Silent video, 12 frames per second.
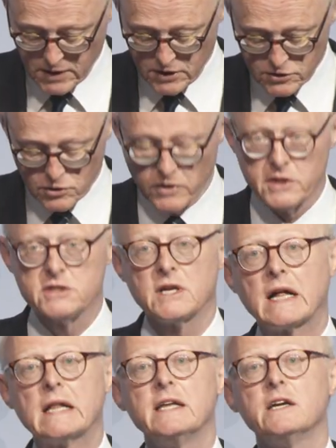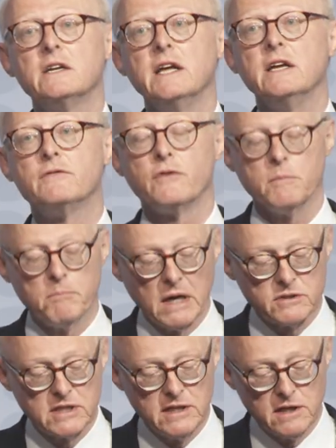So there is a clear need for
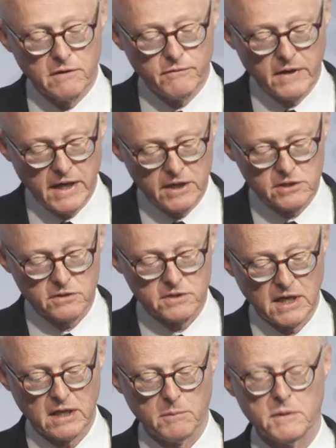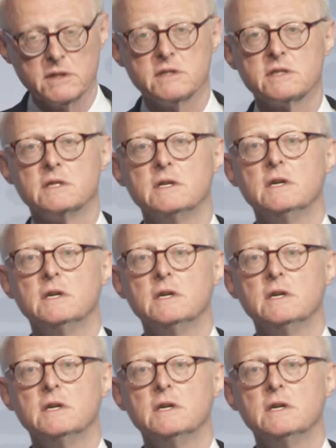multi-year financial settlements.